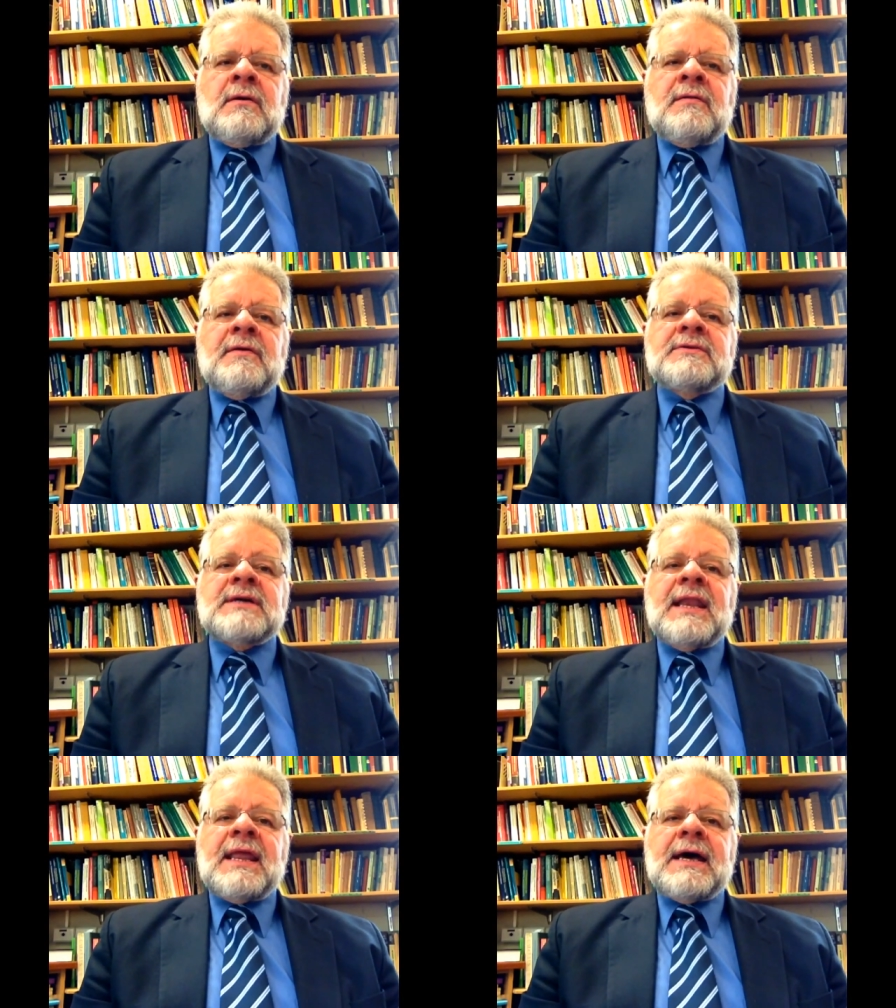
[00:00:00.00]
there is
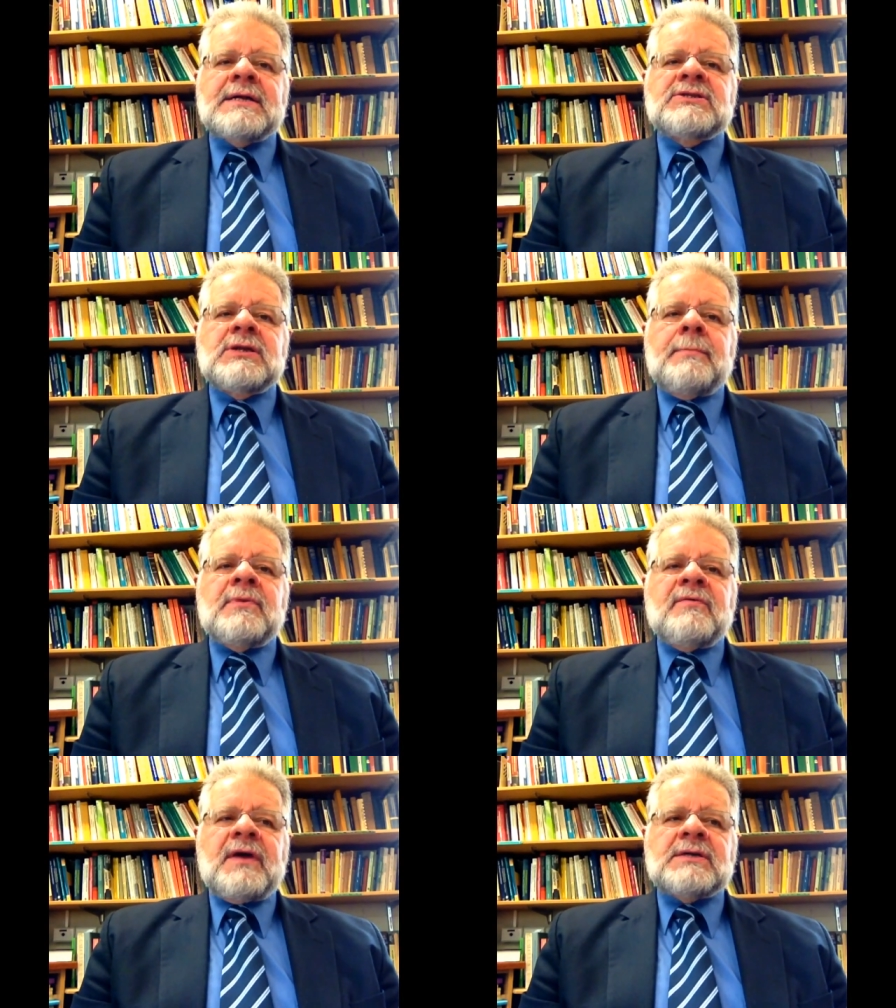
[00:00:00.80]
a large
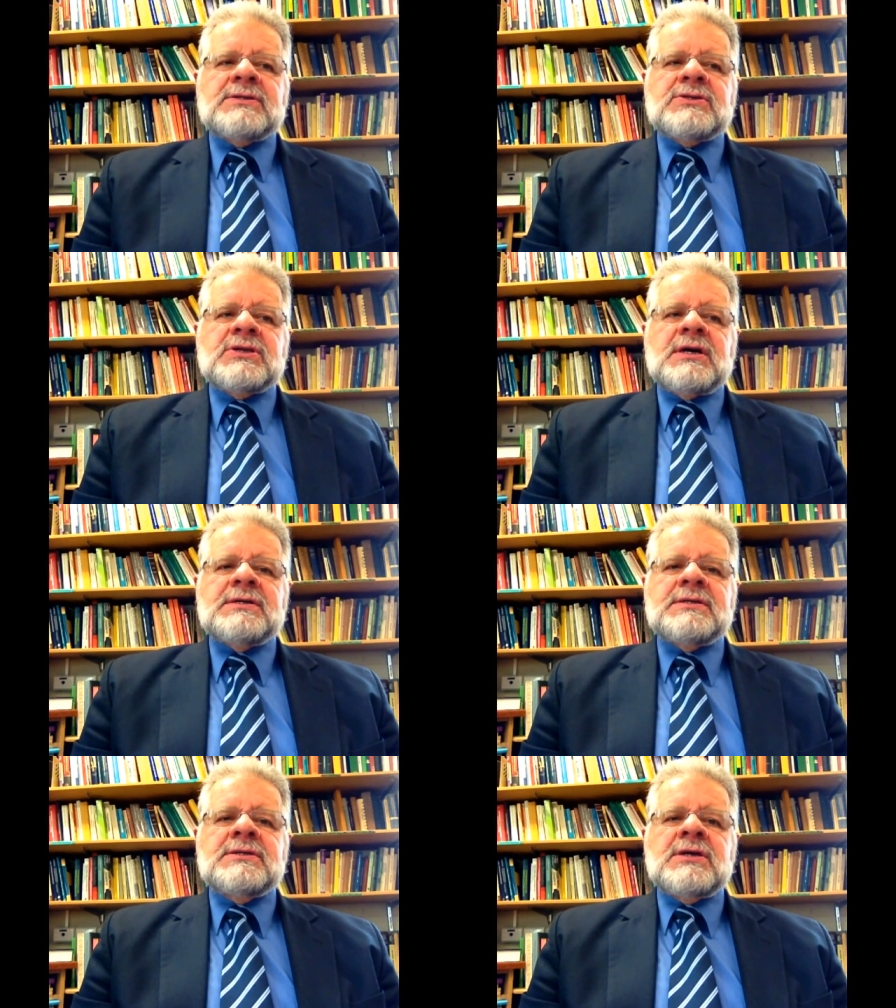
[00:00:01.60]
number of
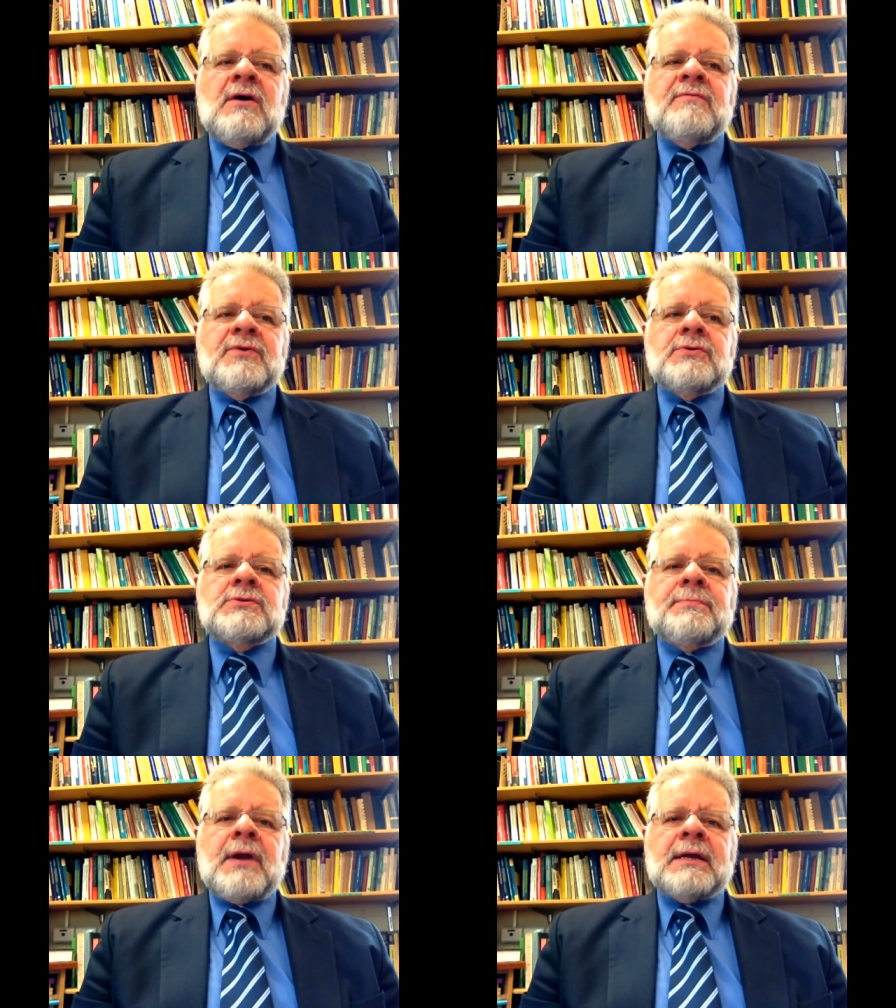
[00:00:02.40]
exercises for you
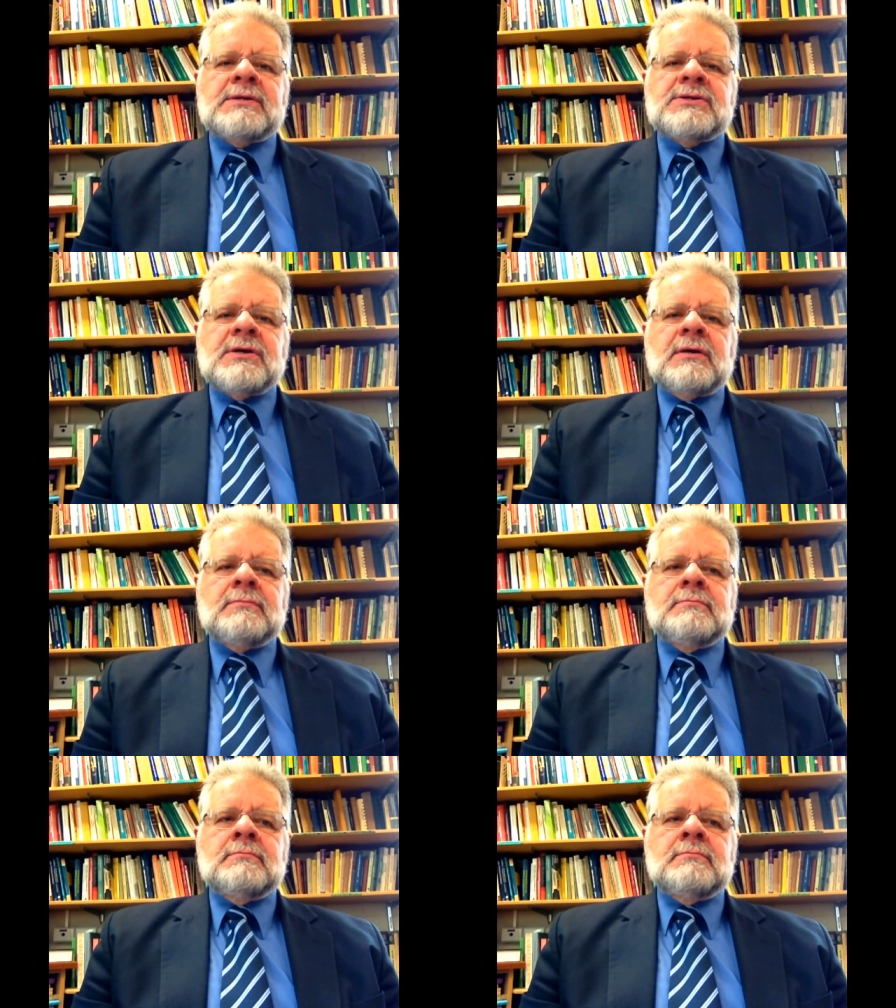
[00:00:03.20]
to practice on.